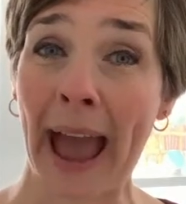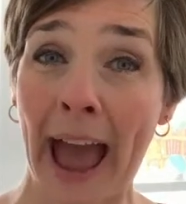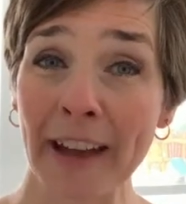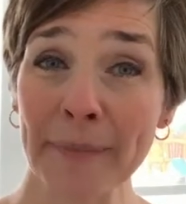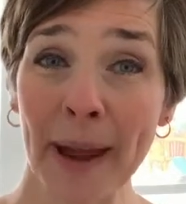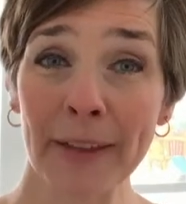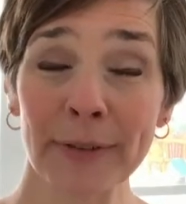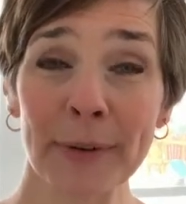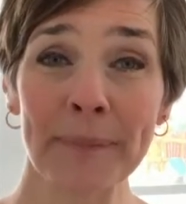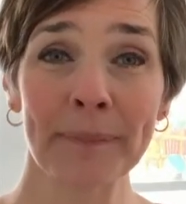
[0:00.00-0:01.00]
half
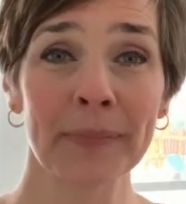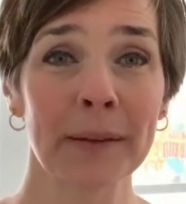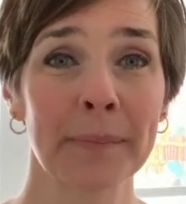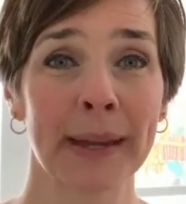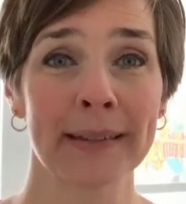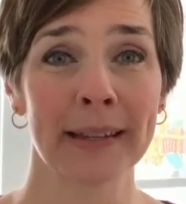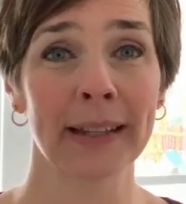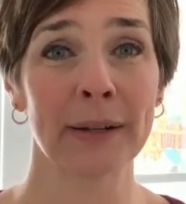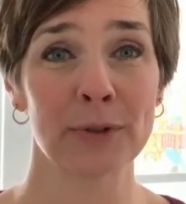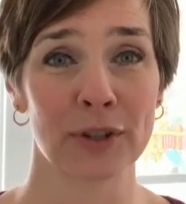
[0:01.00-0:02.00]
bathroom.
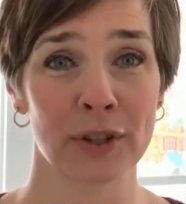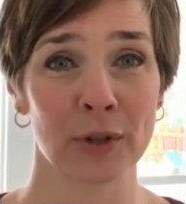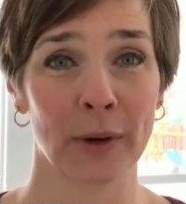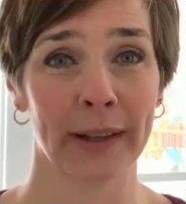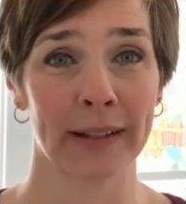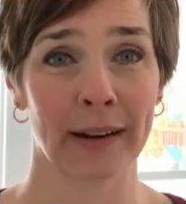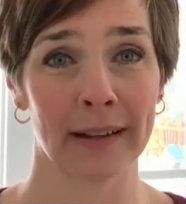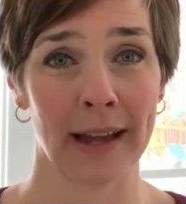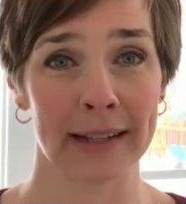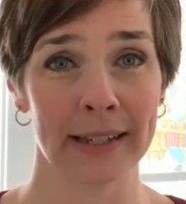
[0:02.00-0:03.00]
Basically, it was just a toilet and a
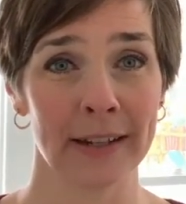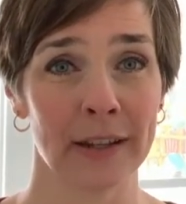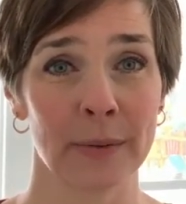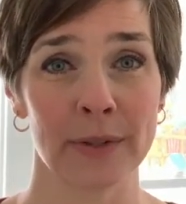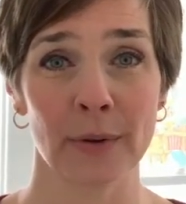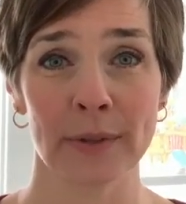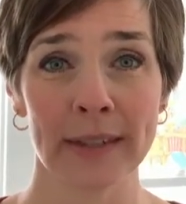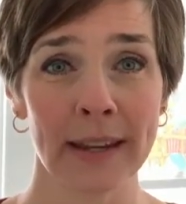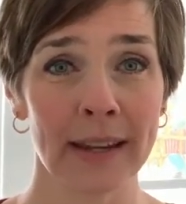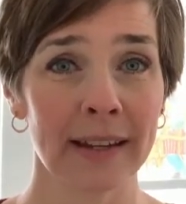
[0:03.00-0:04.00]
closet. There was no
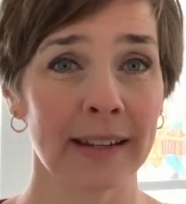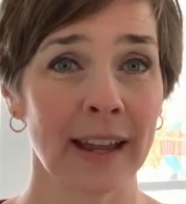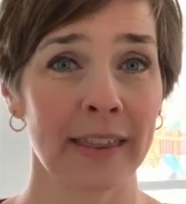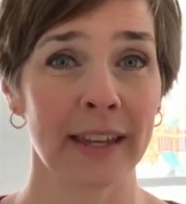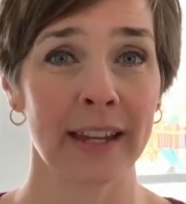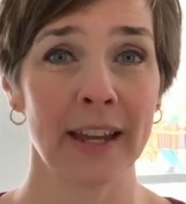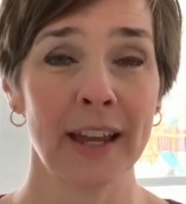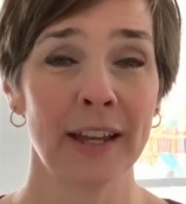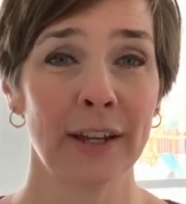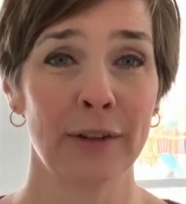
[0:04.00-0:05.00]
sink, nothing.
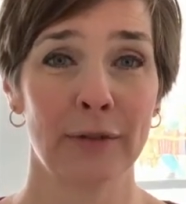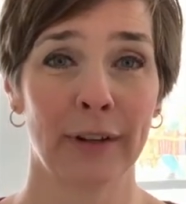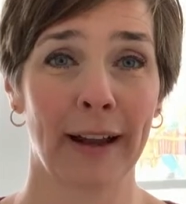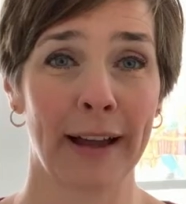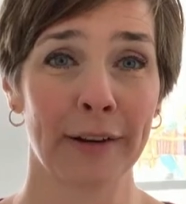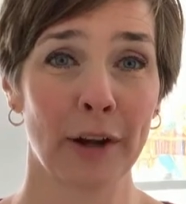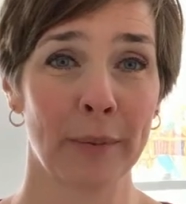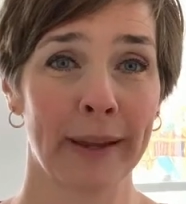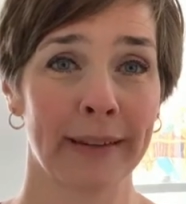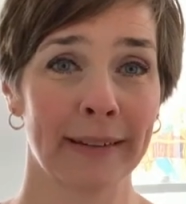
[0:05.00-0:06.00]
You could kind of go
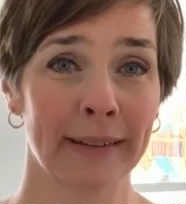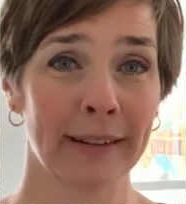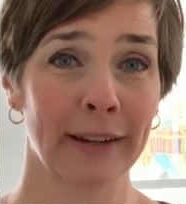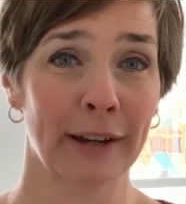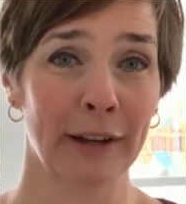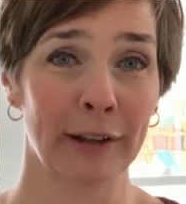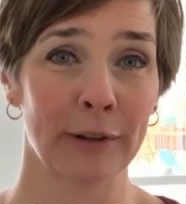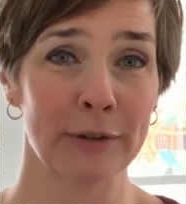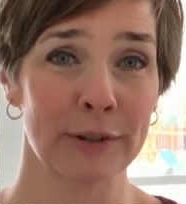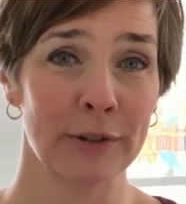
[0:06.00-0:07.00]
in,
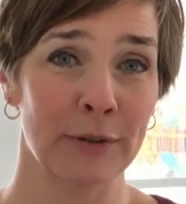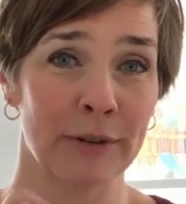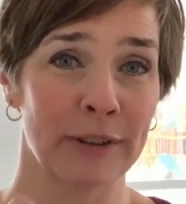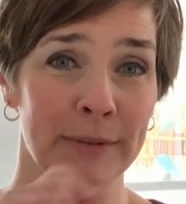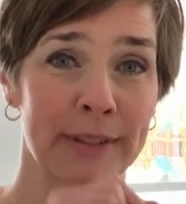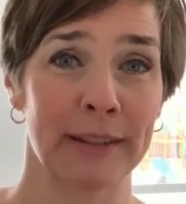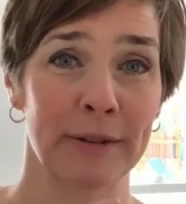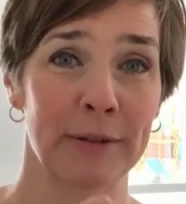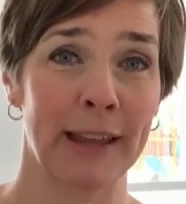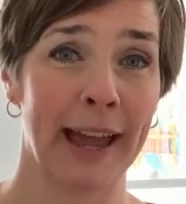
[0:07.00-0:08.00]
close the door. There was a
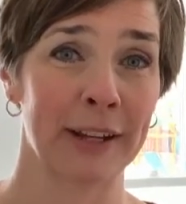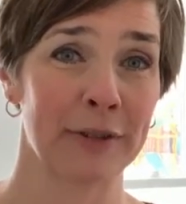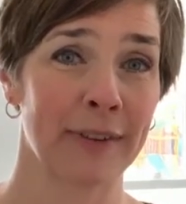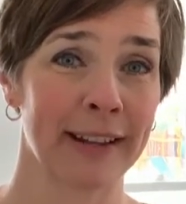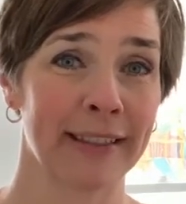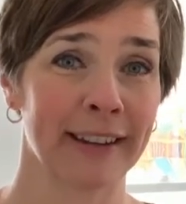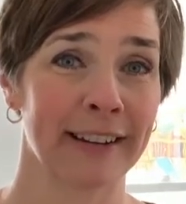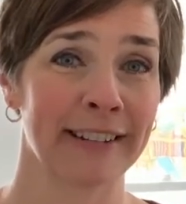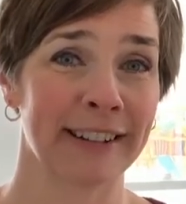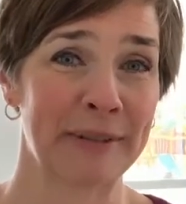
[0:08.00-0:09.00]
little latch right
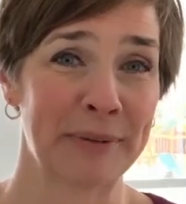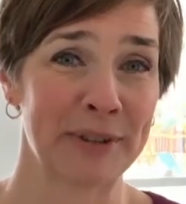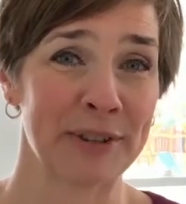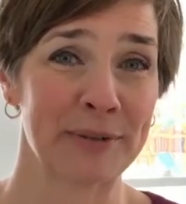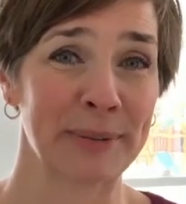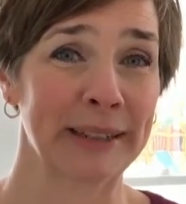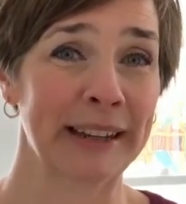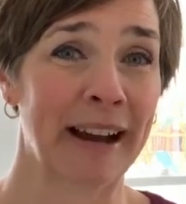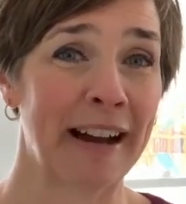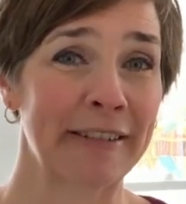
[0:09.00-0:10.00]
there. It was just
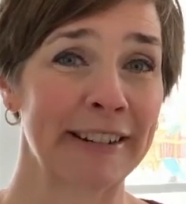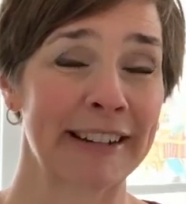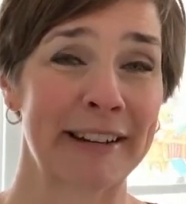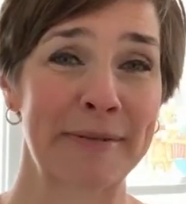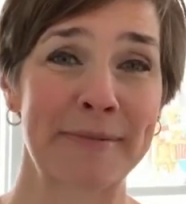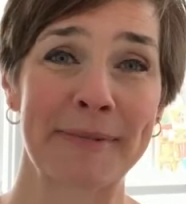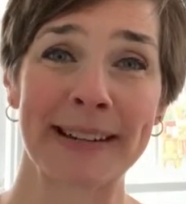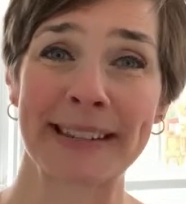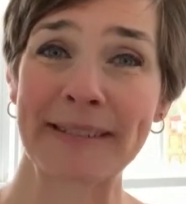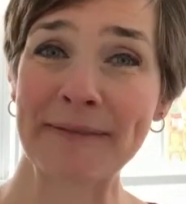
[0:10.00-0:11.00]
really awkward, and it
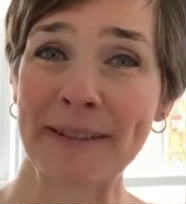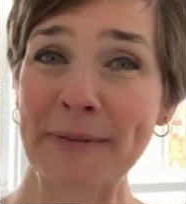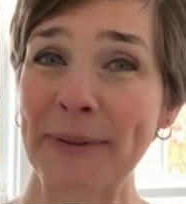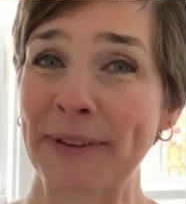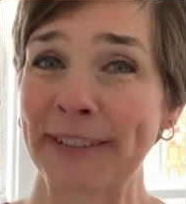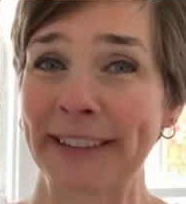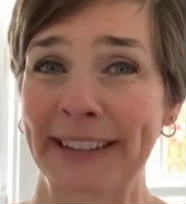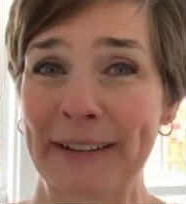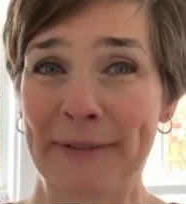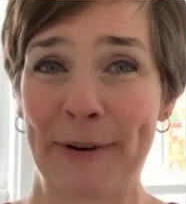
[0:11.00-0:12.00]
wasn't what we were
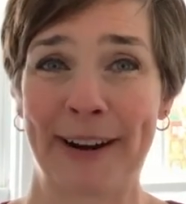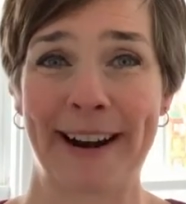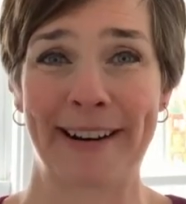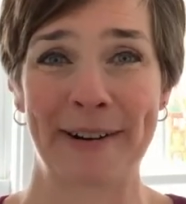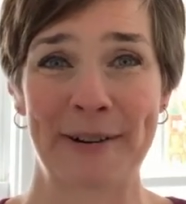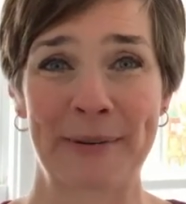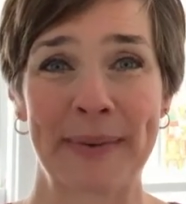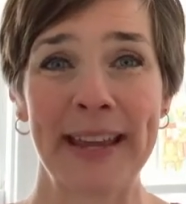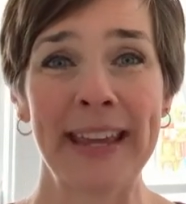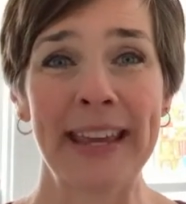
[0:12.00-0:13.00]
looking for in our home.
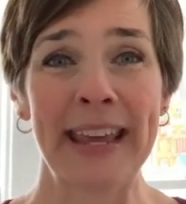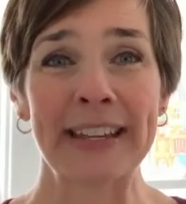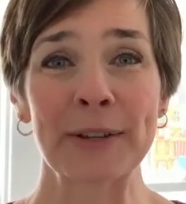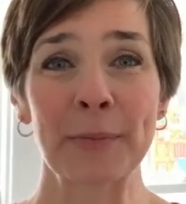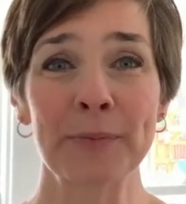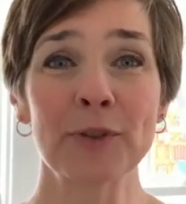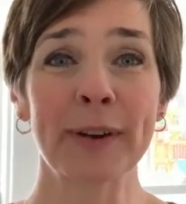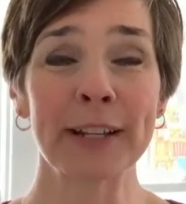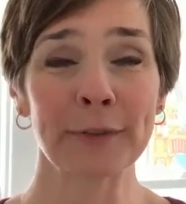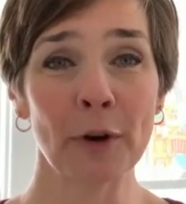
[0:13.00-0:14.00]
So
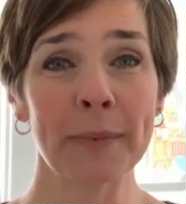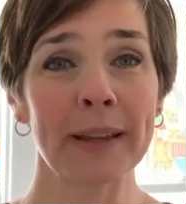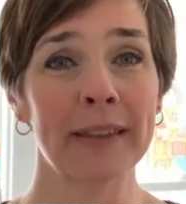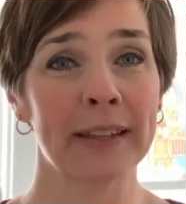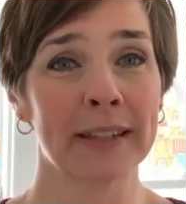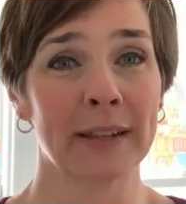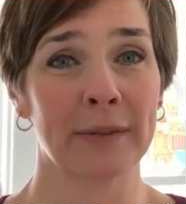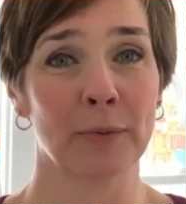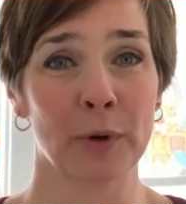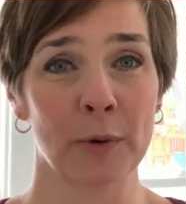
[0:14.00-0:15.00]
transforming this
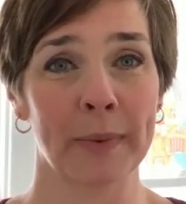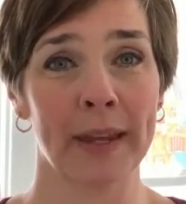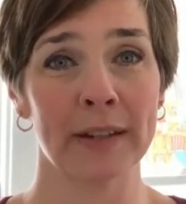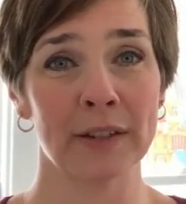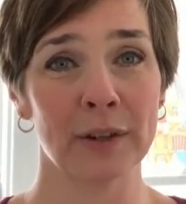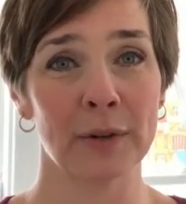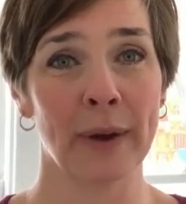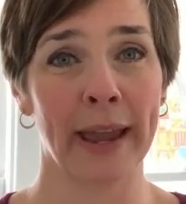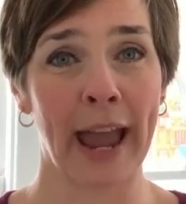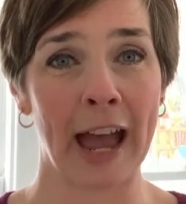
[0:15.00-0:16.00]
room into
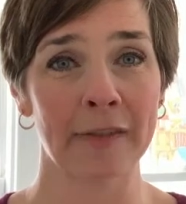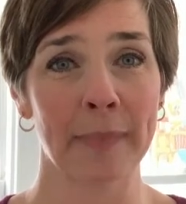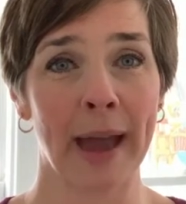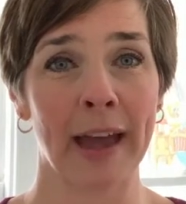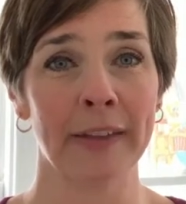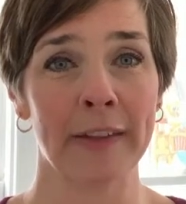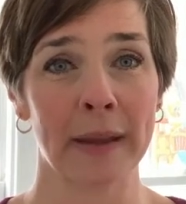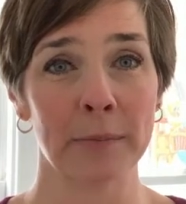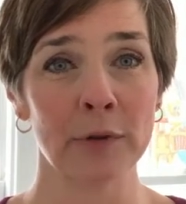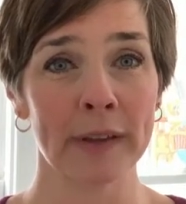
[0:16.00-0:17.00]
a half bath and
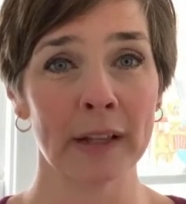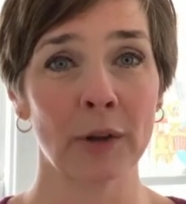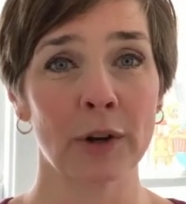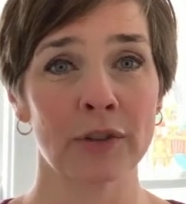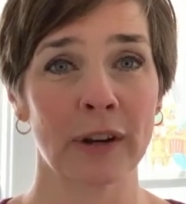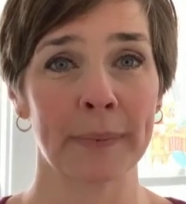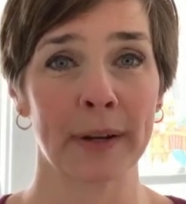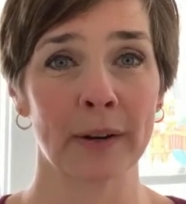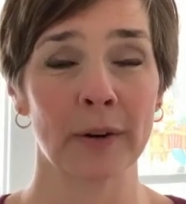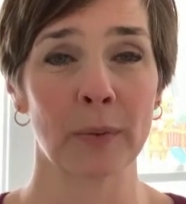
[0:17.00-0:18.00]
then moving the laundry up
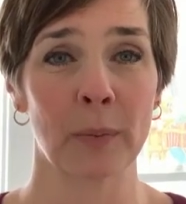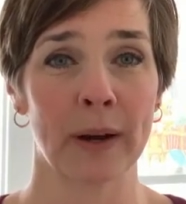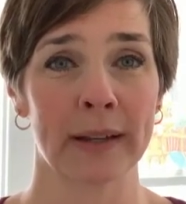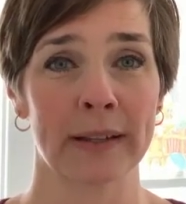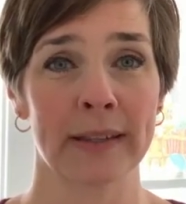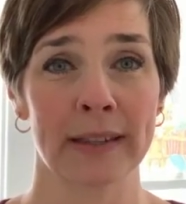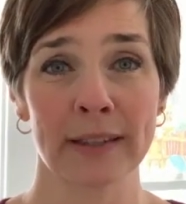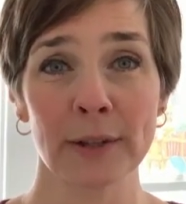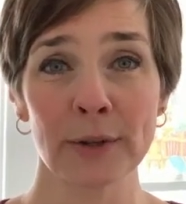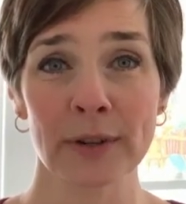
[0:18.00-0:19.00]
here was the
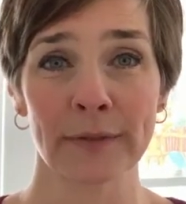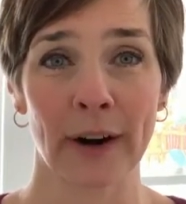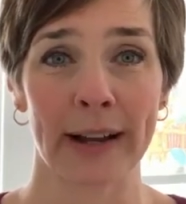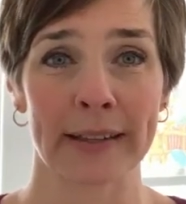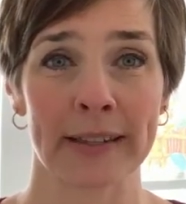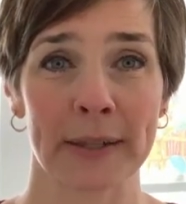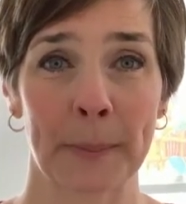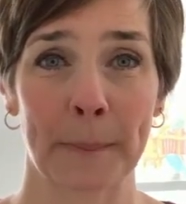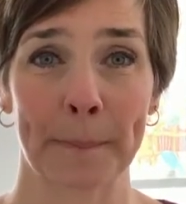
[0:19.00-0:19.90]
solution for us.